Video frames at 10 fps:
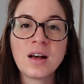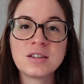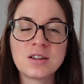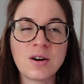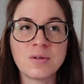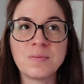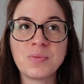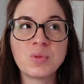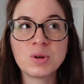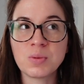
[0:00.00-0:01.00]
So
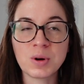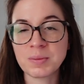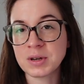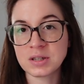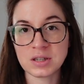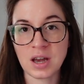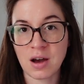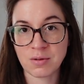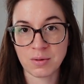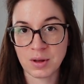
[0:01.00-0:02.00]
I'm going to see
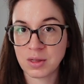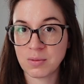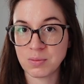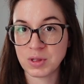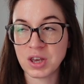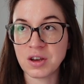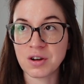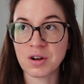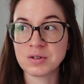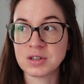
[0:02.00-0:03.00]
how the year
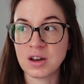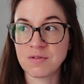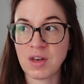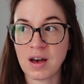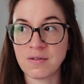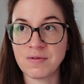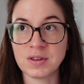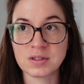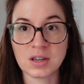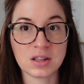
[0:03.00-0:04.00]
goes and if that
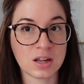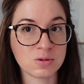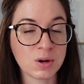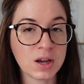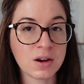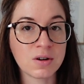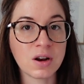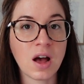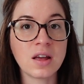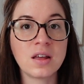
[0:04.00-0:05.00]
feels like that's working or
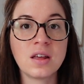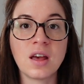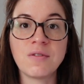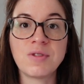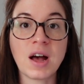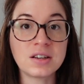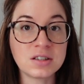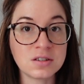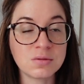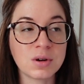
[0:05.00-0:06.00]
not. If that
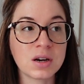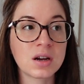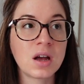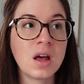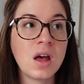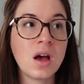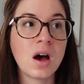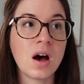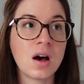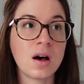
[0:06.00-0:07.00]
doesn't work,
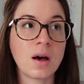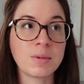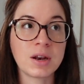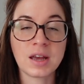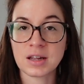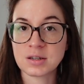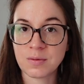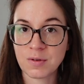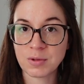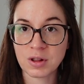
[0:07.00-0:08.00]
I'm going to get some
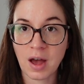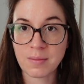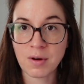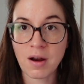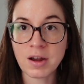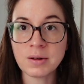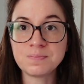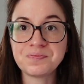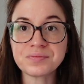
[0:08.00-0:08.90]
from the library.